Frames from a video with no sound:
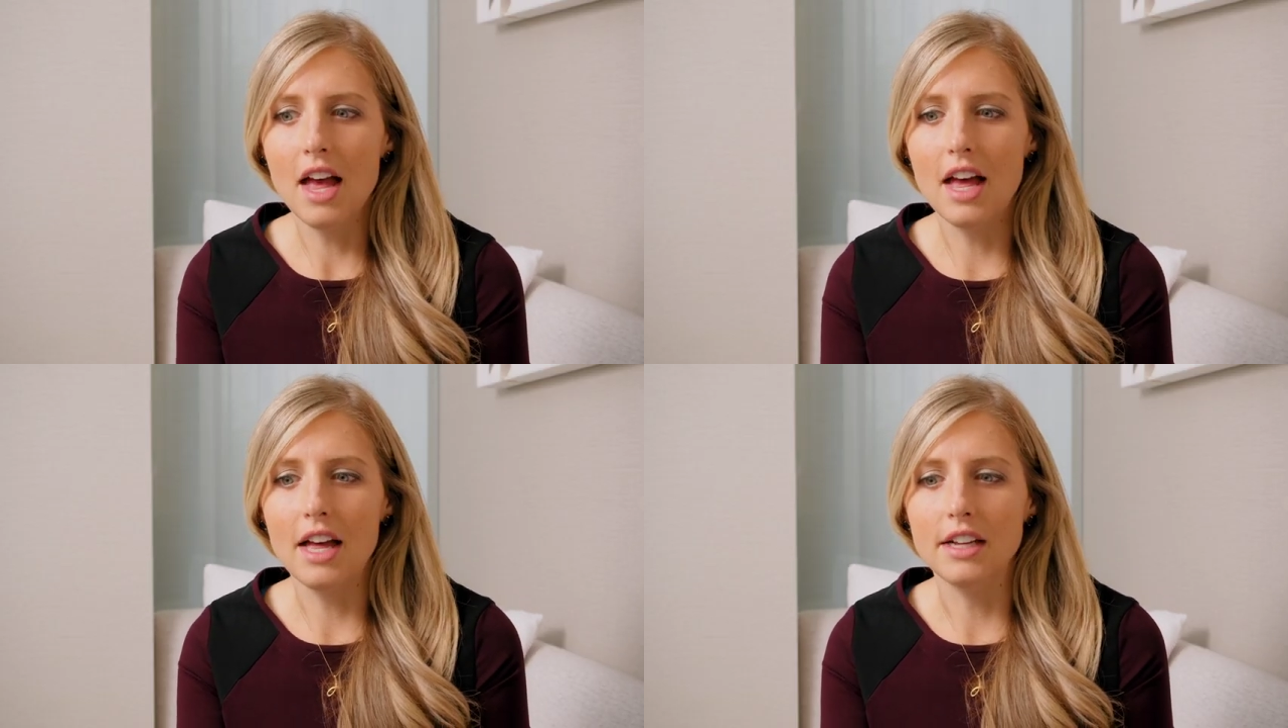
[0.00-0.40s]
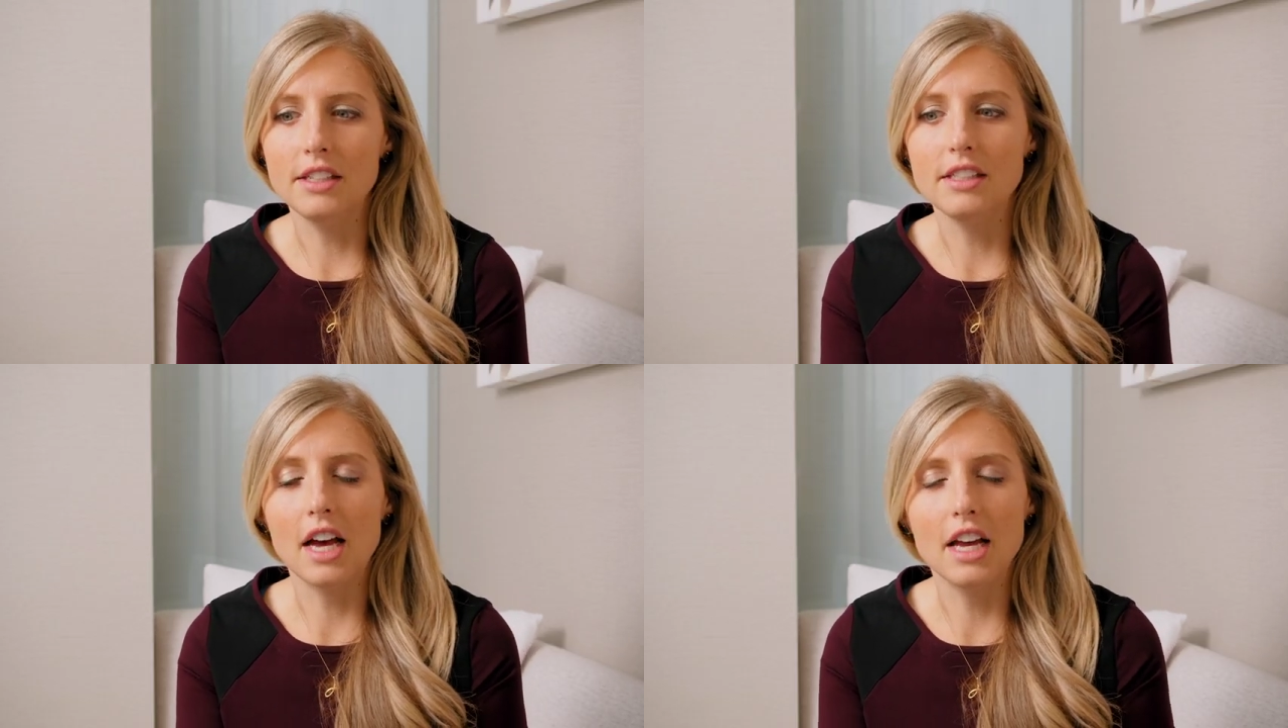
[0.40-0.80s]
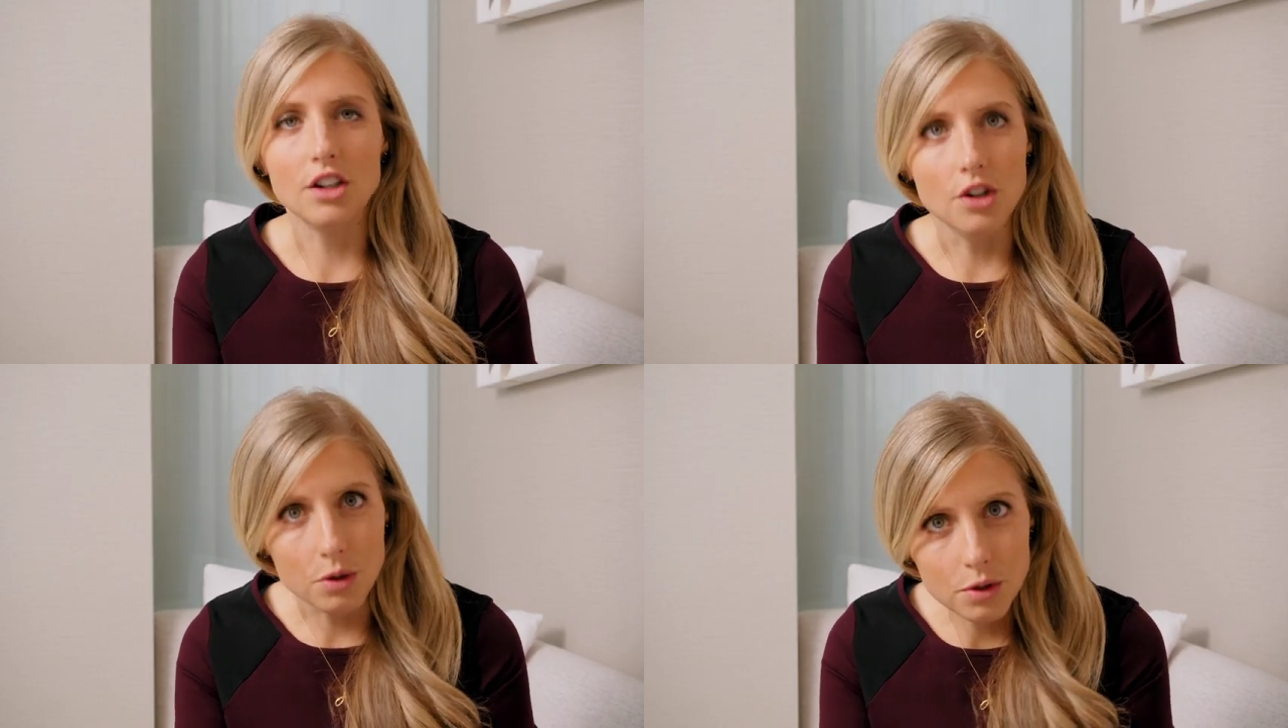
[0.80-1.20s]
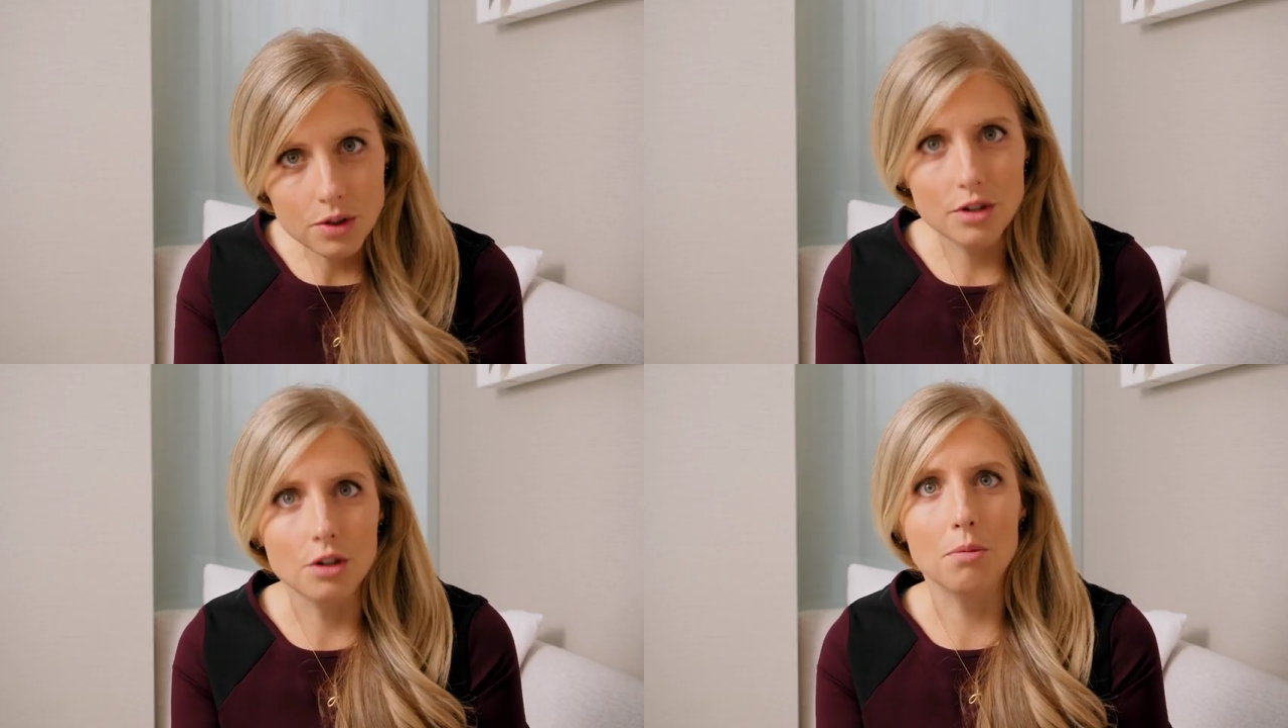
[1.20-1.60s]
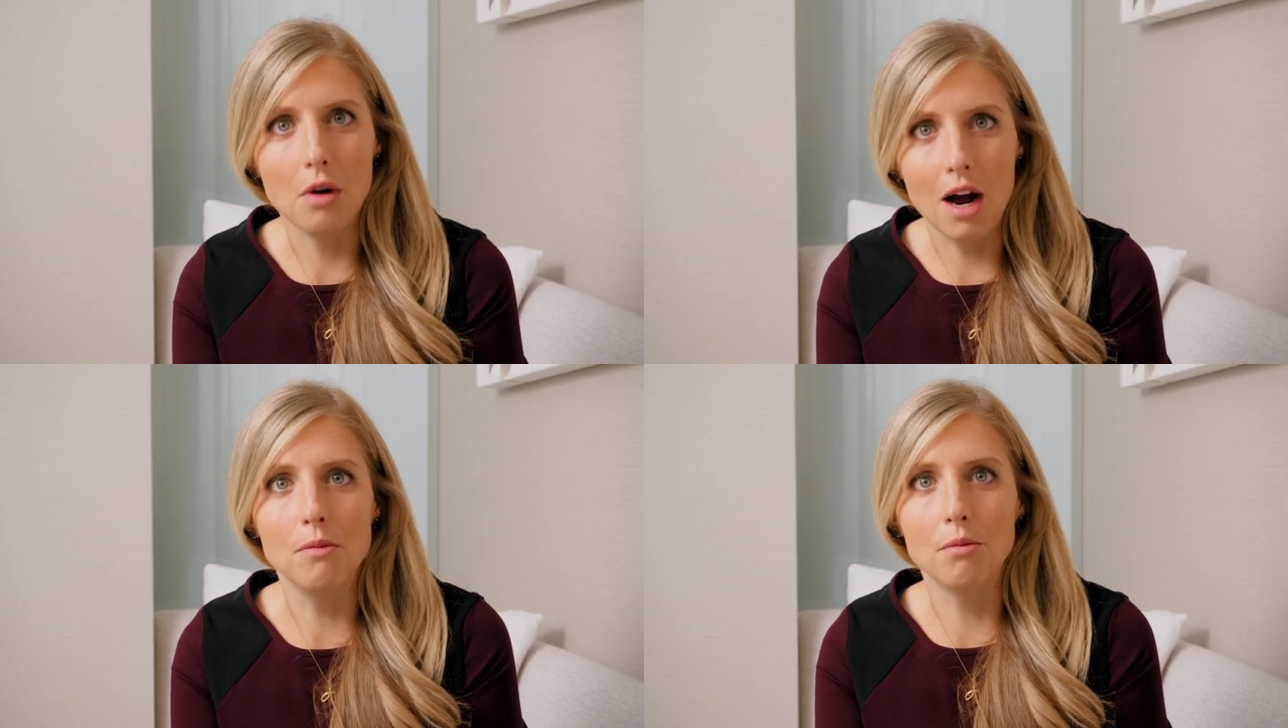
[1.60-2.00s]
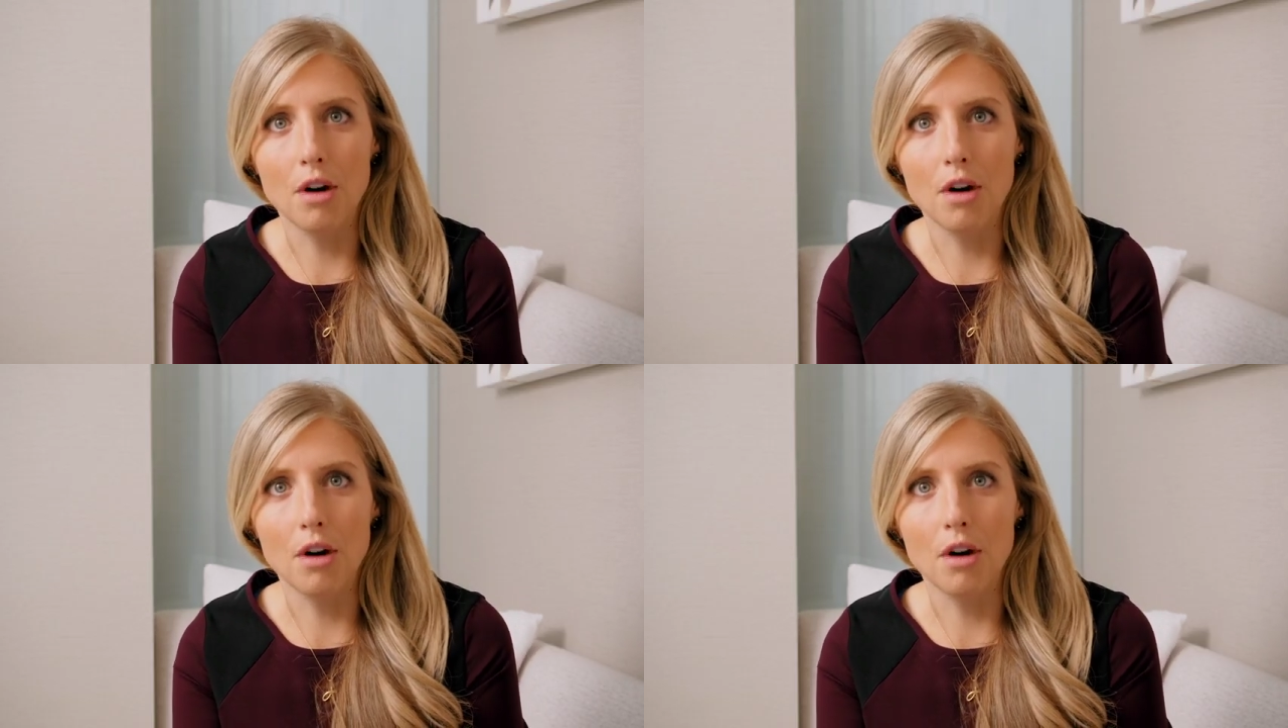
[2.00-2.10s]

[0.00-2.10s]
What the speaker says: and diagnose their problem